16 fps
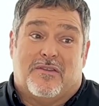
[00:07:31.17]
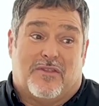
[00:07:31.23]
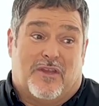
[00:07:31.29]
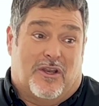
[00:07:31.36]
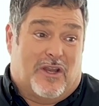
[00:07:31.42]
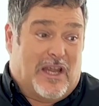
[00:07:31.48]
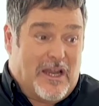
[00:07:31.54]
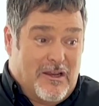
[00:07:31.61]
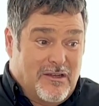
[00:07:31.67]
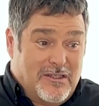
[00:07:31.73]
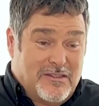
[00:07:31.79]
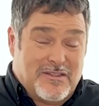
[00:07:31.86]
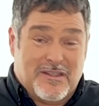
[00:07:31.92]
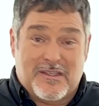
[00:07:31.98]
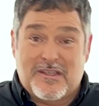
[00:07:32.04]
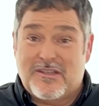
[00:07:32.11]
their
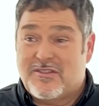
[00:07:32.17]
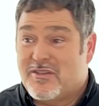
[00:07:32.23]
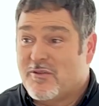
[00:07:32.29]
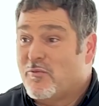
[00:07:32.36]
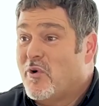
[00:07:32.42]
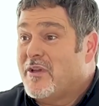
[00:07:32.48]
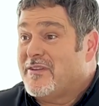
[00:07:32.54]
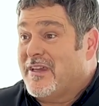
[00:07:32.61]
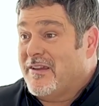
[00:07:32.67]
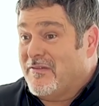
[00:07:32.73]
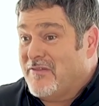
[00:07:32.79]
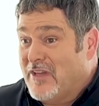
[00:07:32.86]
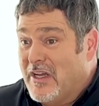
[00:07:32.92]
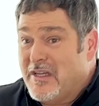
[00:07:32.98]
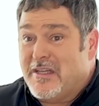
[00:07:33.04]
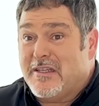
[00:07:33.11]
heritage and what they've
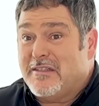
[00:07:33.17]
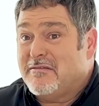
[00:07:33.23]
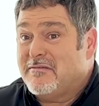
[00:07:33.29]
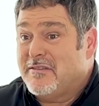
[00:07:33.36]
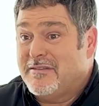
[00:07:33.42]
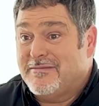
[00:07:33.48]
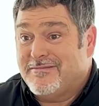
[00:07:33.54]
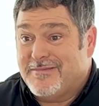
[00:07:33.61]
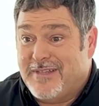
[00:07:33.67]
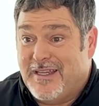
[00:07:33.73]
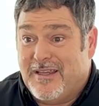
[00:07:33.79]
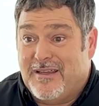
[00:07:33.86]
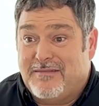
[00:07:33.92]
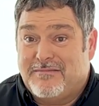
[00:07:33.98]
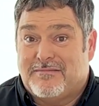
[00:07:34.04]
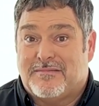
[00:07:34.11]
done,
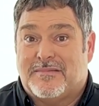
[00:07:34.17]
yeah,